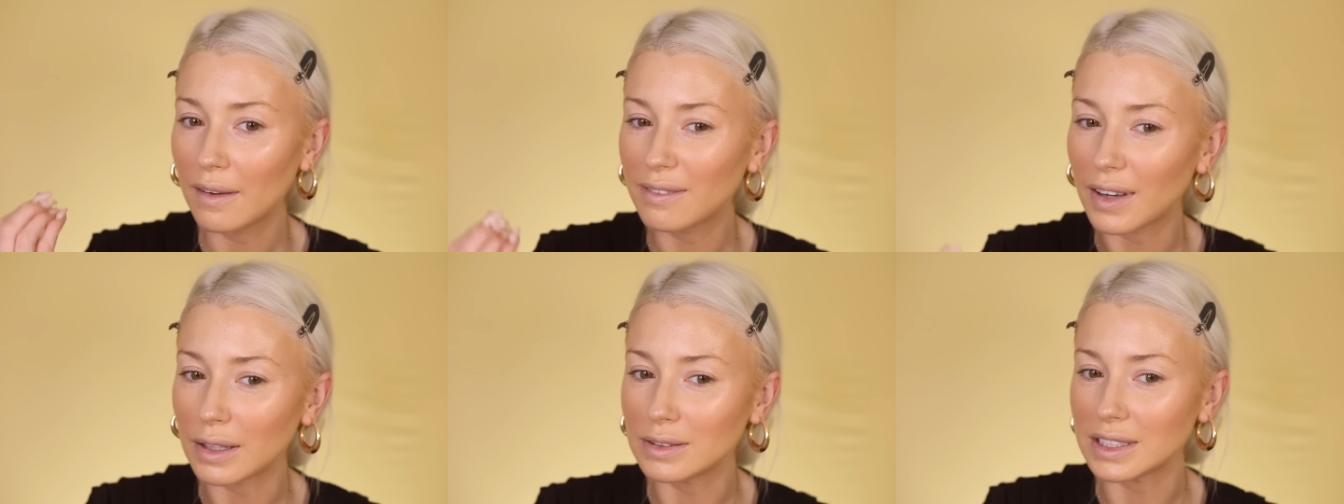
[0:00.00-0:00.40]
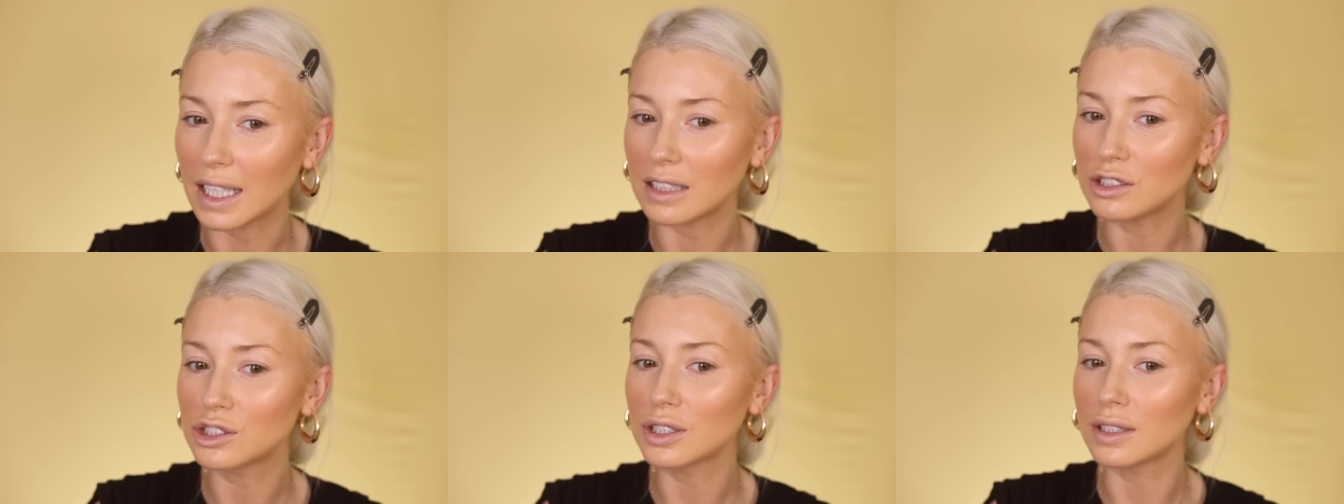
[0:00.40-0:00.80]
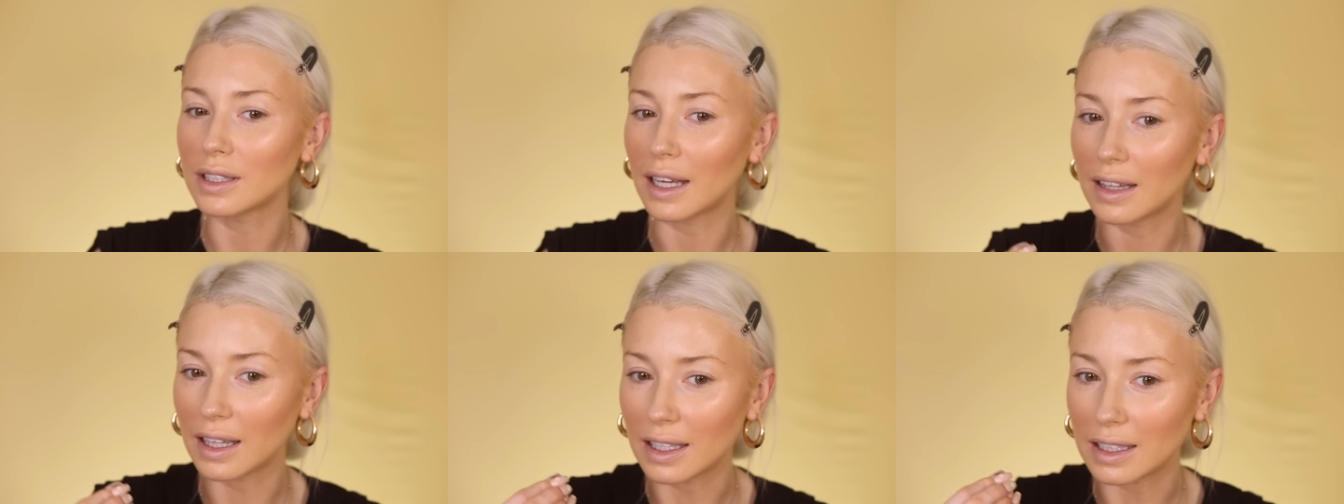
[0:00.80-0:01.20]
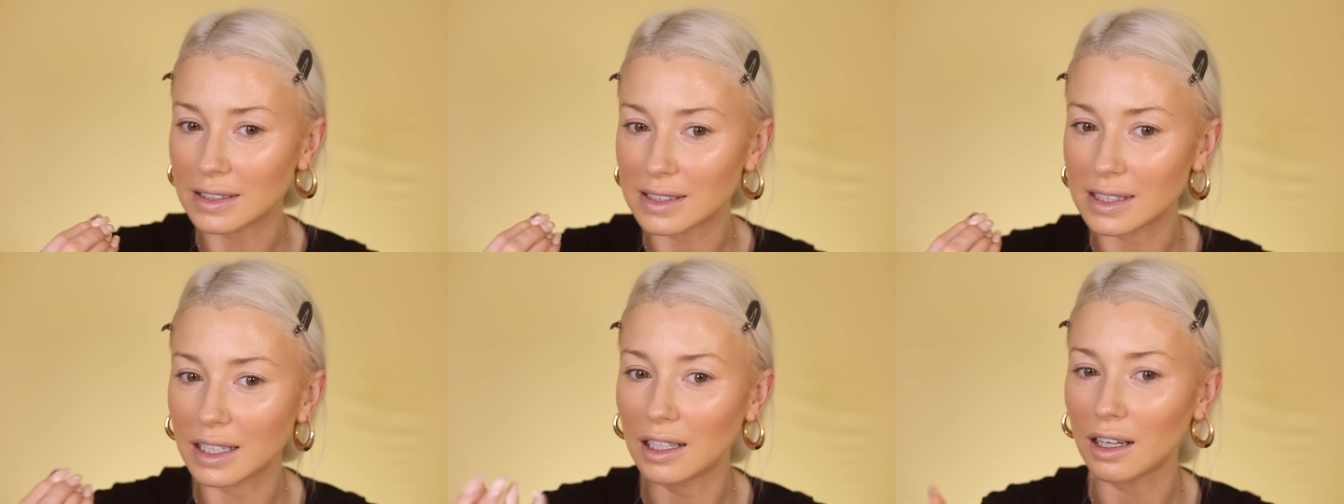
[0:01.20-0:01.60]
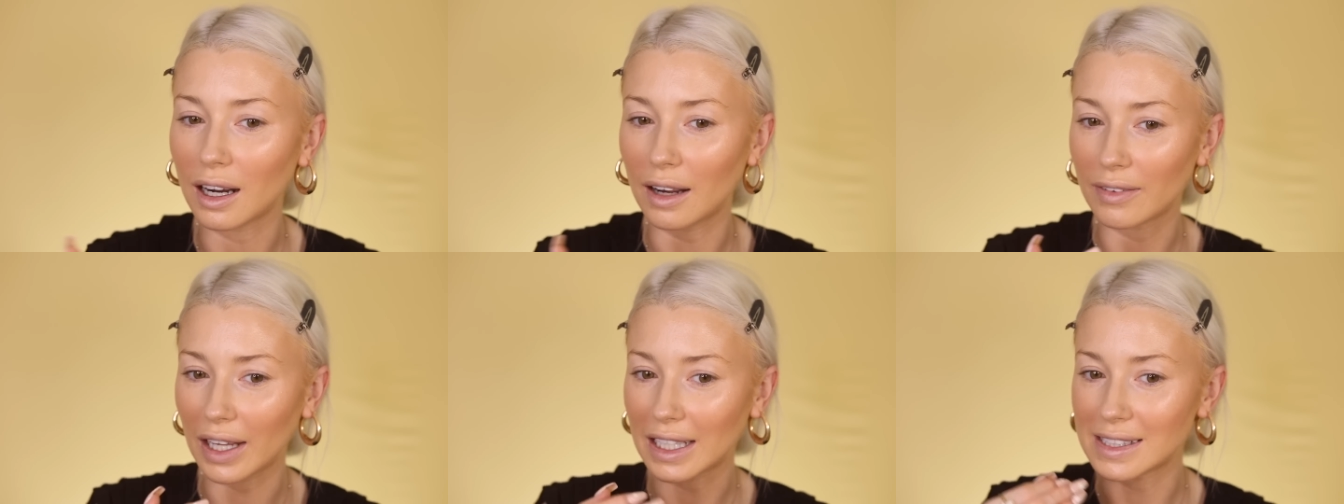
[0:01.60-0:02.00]
foundation and the concealer
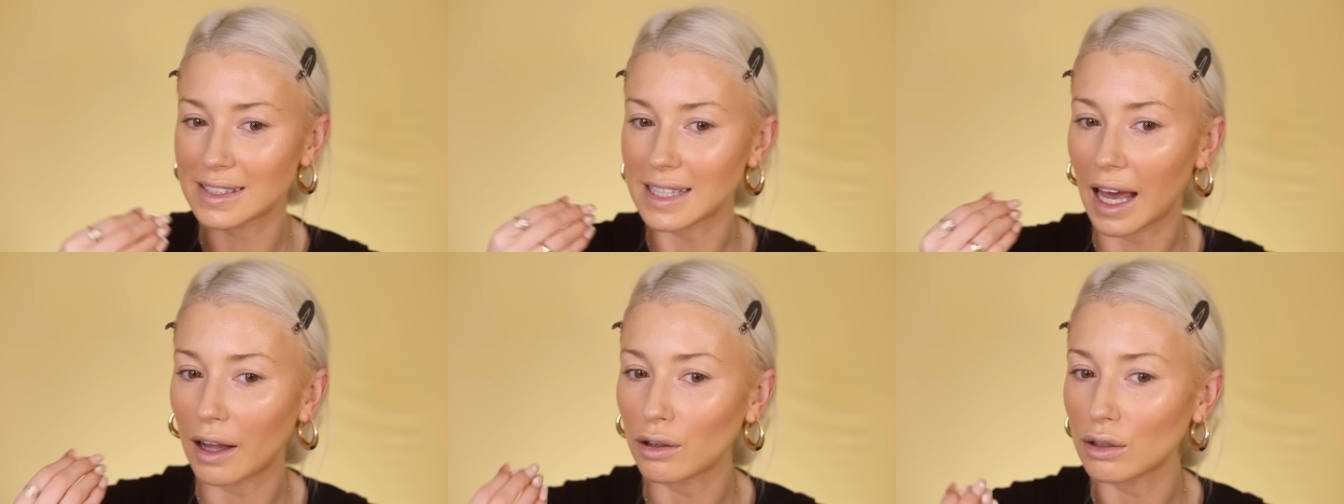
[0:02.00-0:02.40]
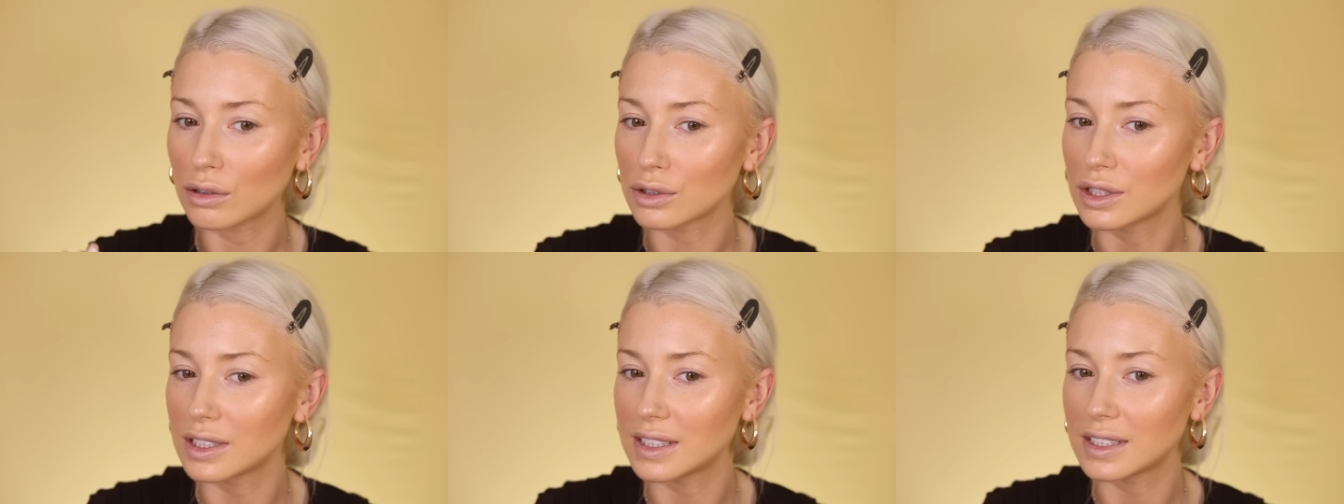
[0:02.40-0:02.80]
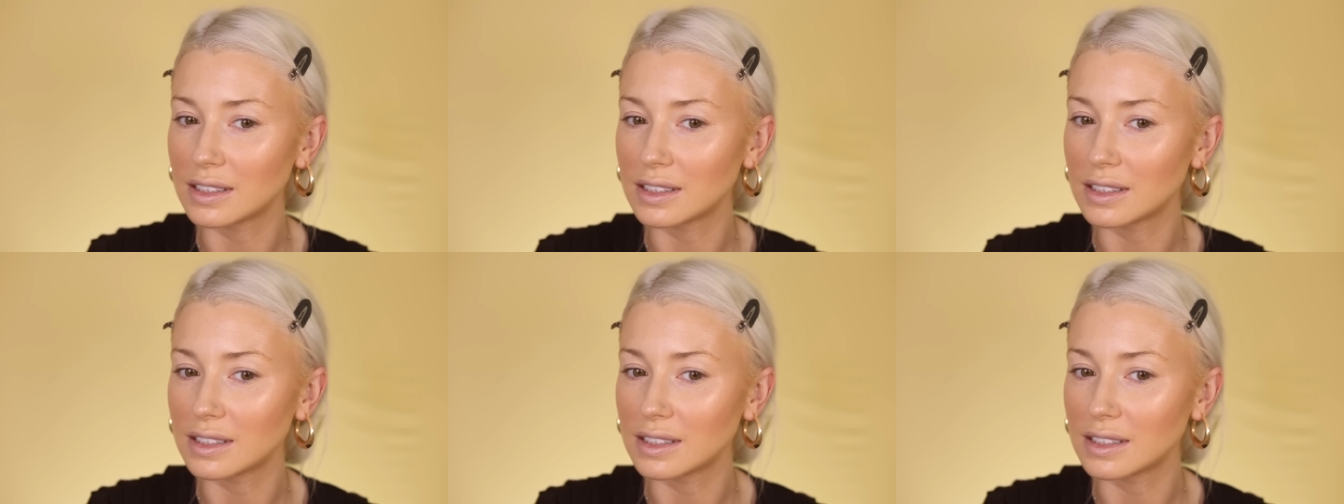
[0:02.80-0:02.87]
have like settled